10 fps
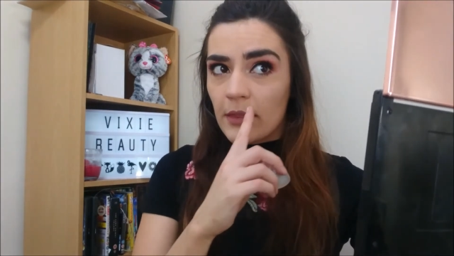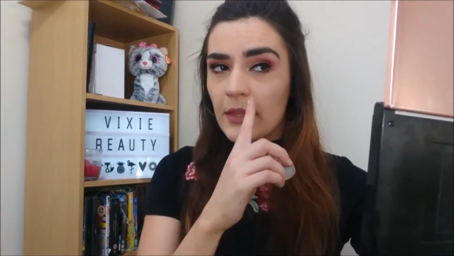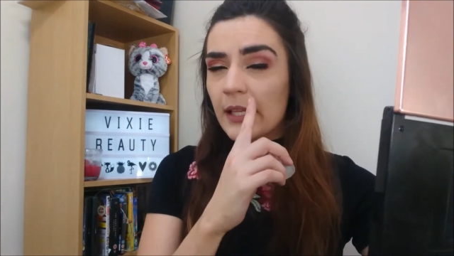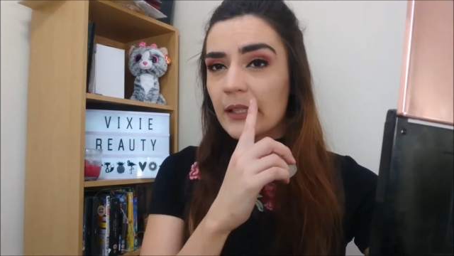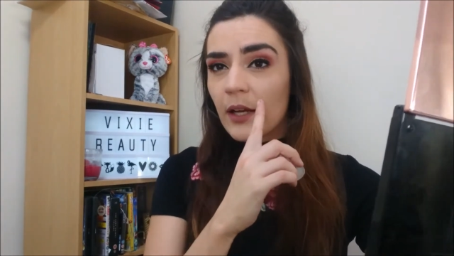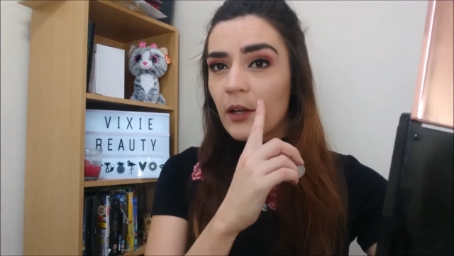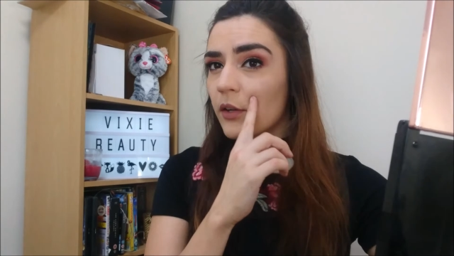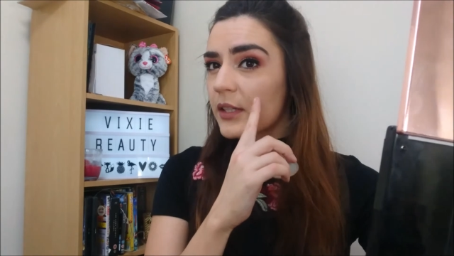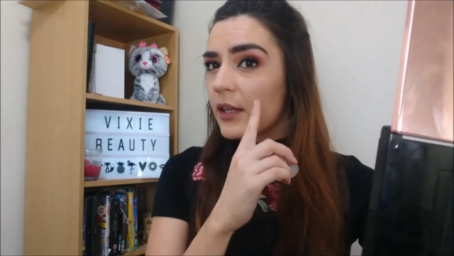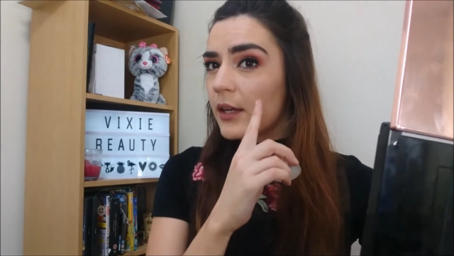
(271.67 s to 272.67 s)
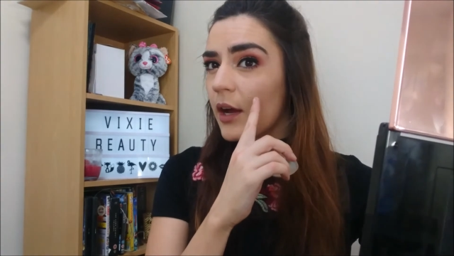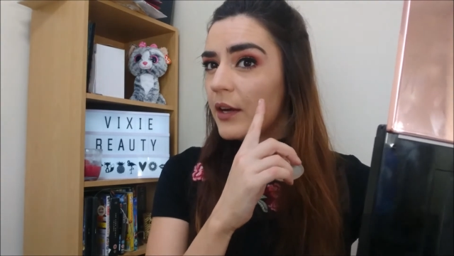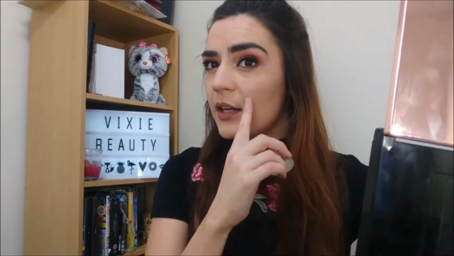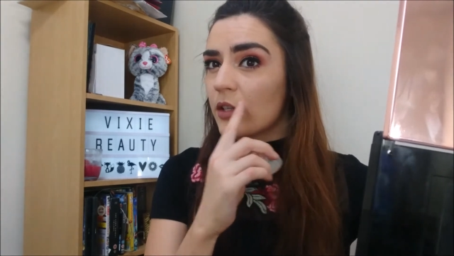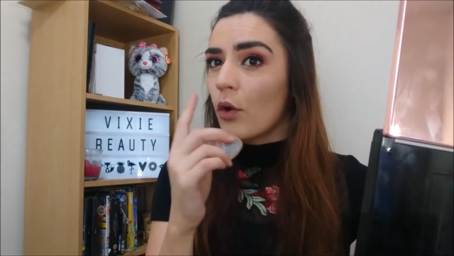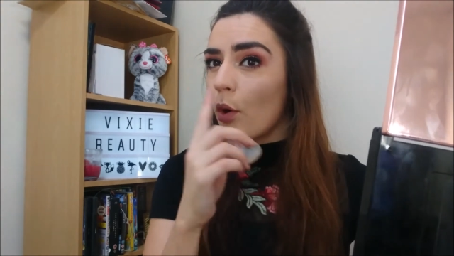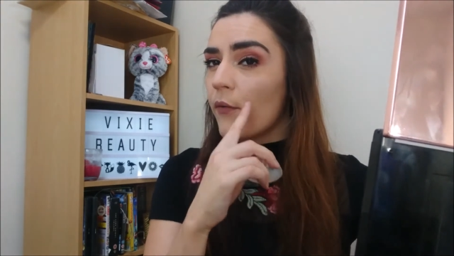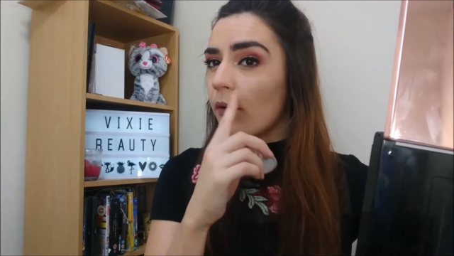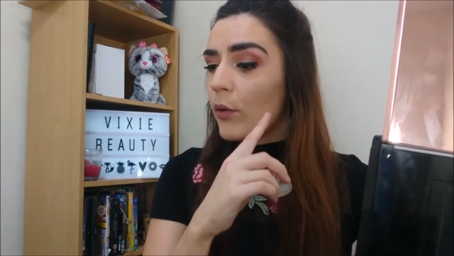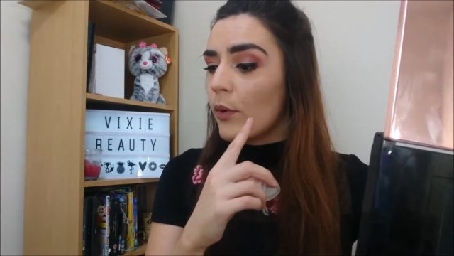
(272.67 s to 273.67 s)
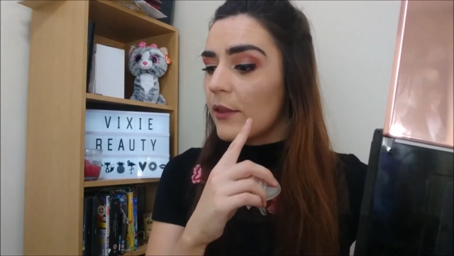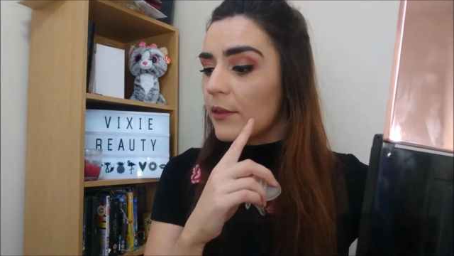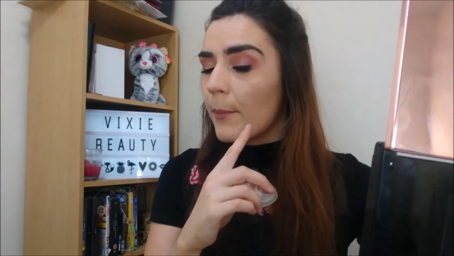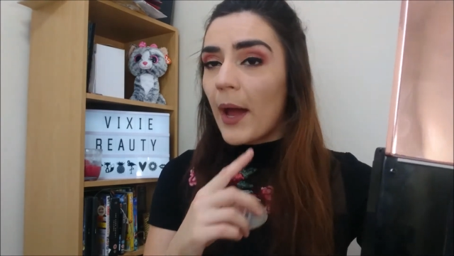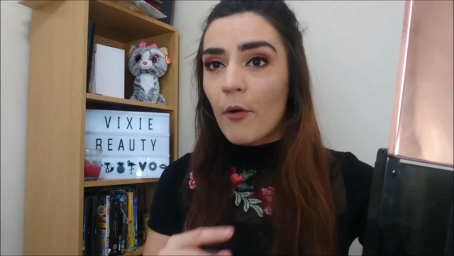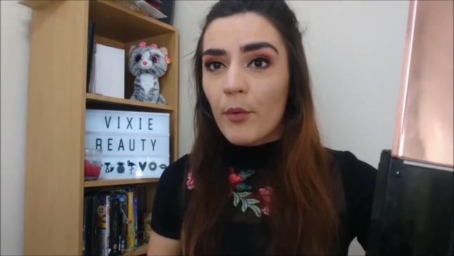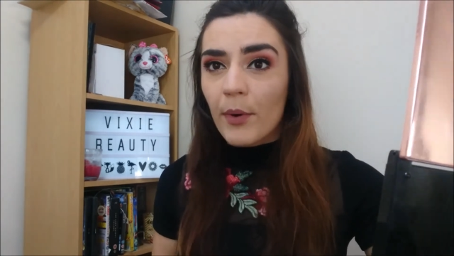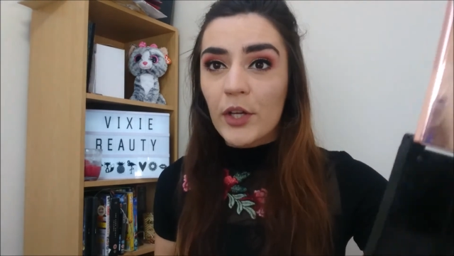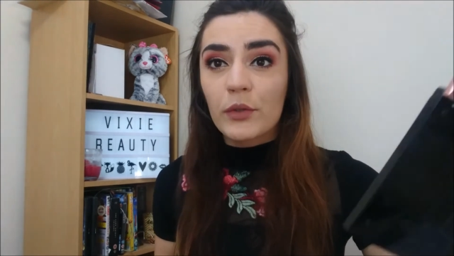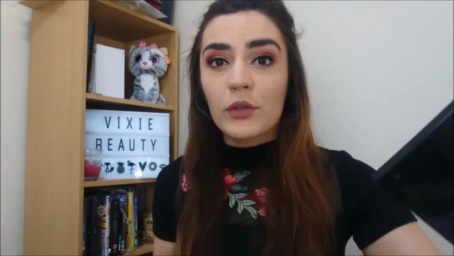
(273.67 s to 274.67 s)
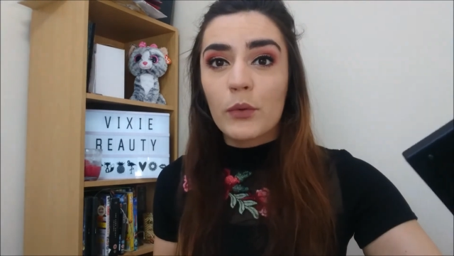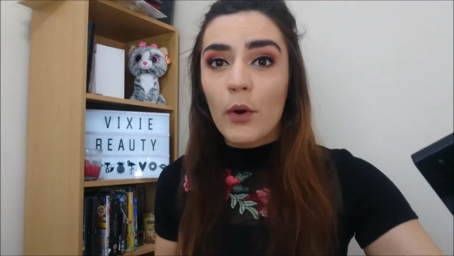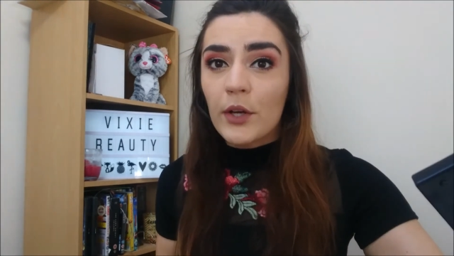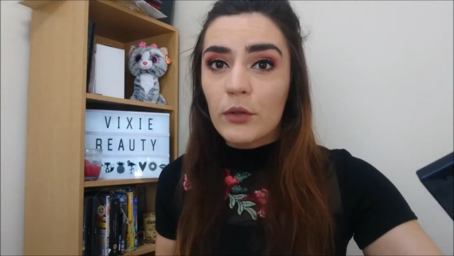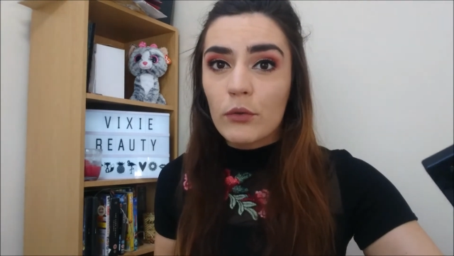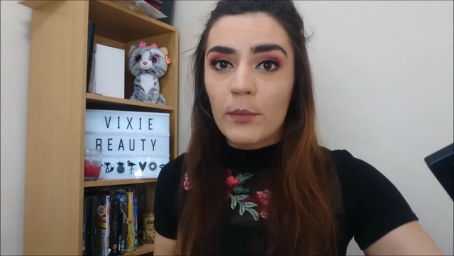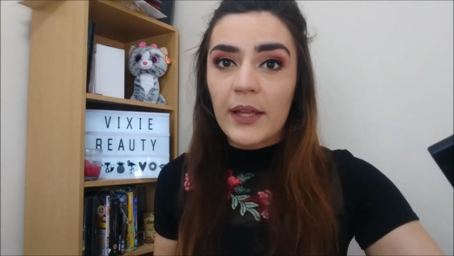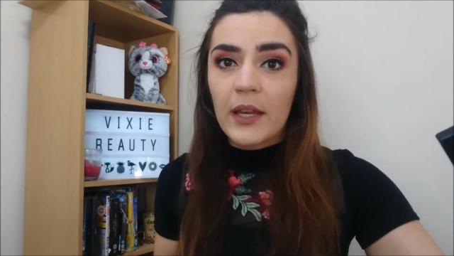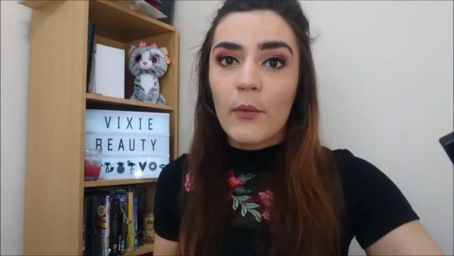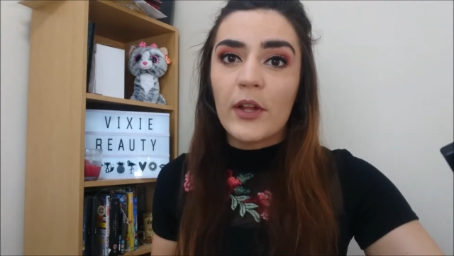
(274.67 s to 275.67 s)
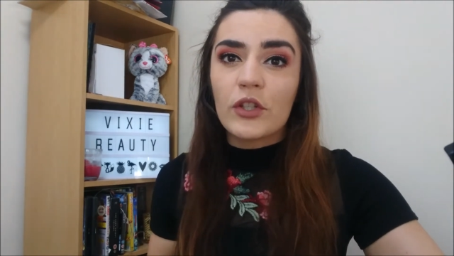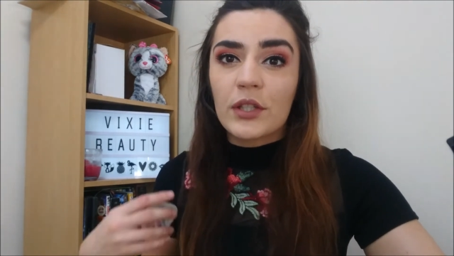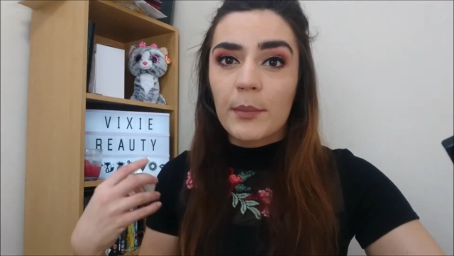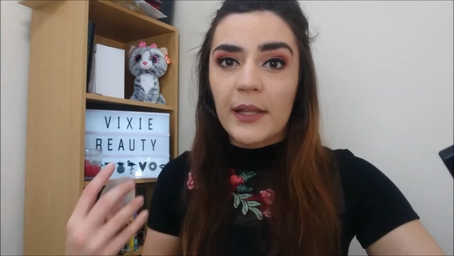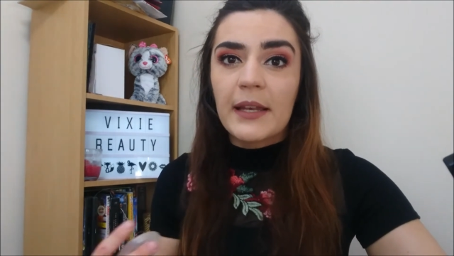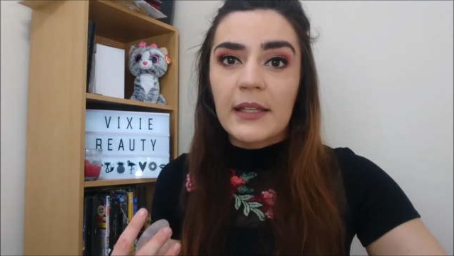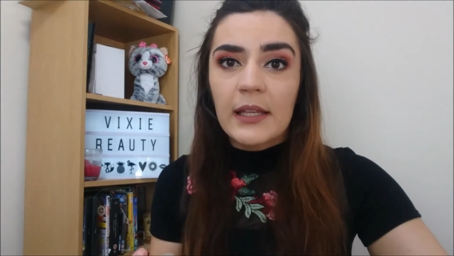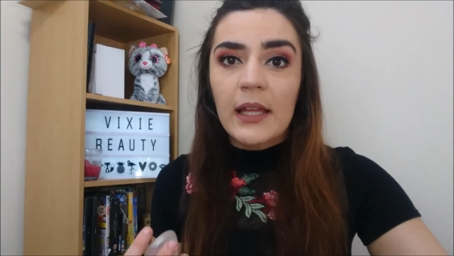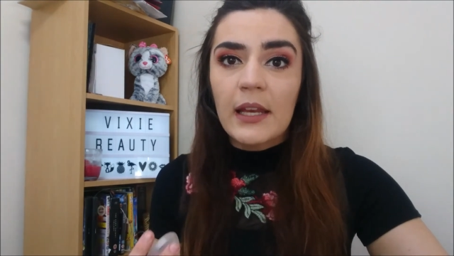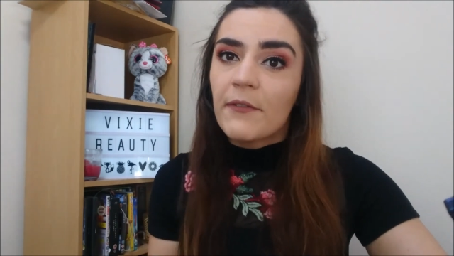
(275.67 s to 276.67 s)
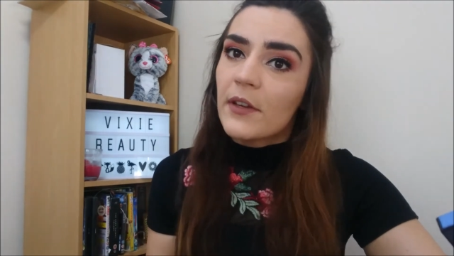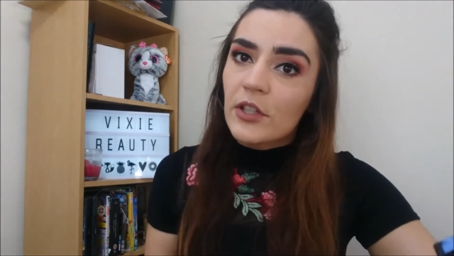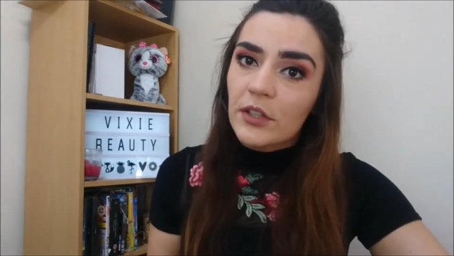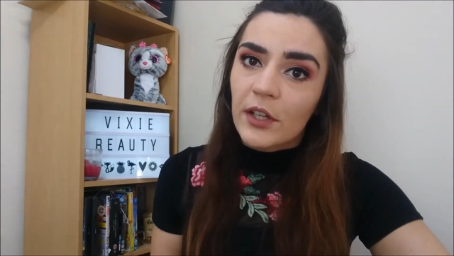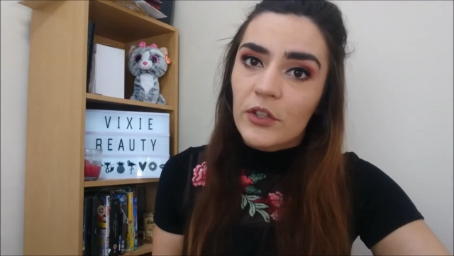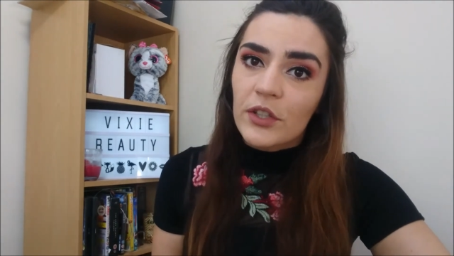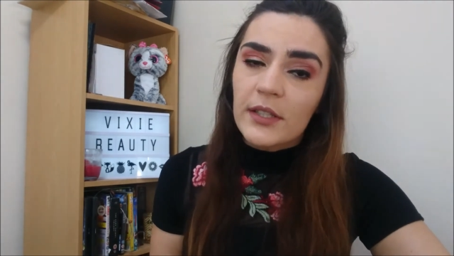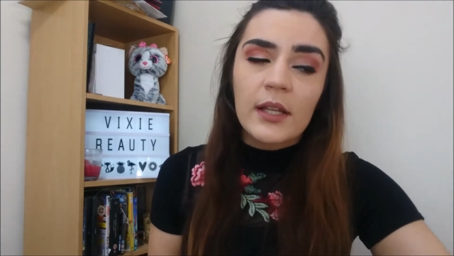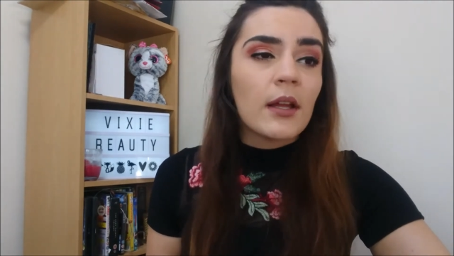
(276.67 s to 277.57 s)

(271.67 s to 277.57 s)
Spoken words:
this side looks like I need to go over it with a powder brush, which is what I do normally anyway, just to blend in any finishing touches.